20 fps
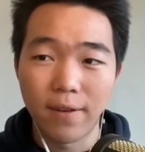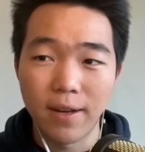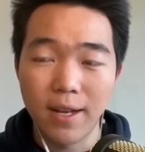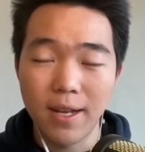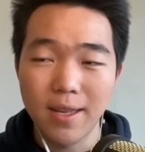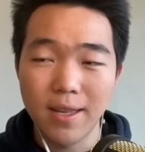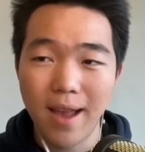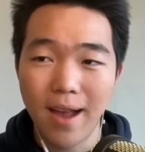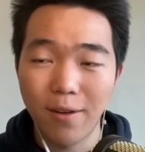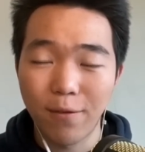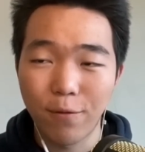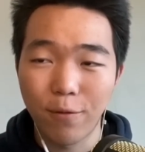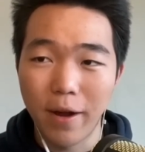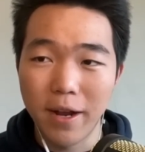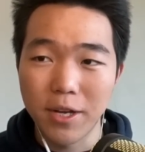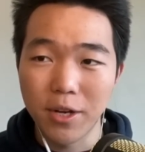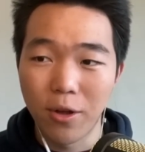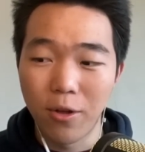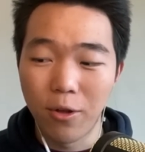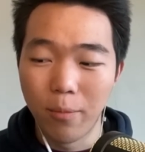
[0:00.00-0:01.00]
and he's not
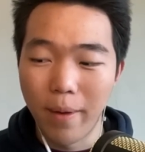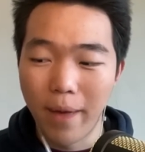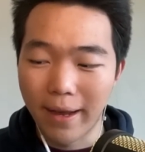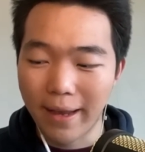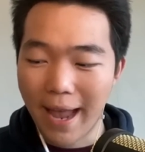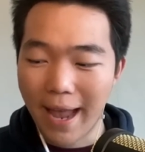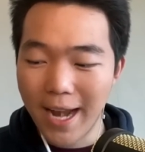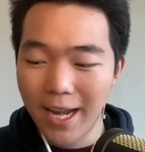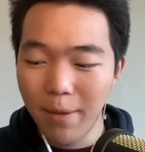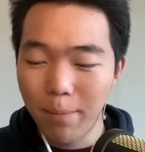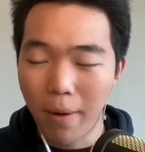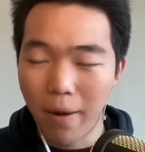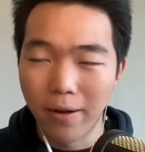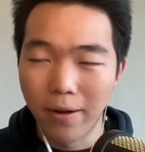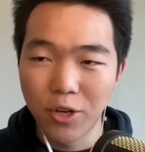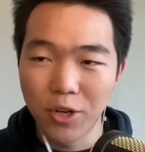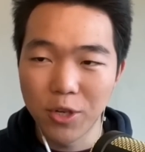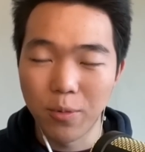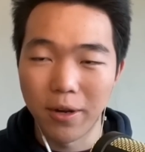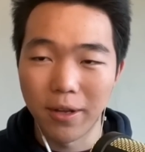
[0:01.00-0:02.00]
afraid to hold back any
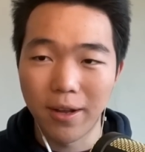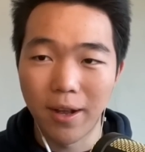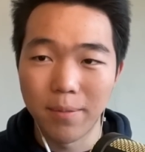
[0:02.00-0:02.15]
punches when it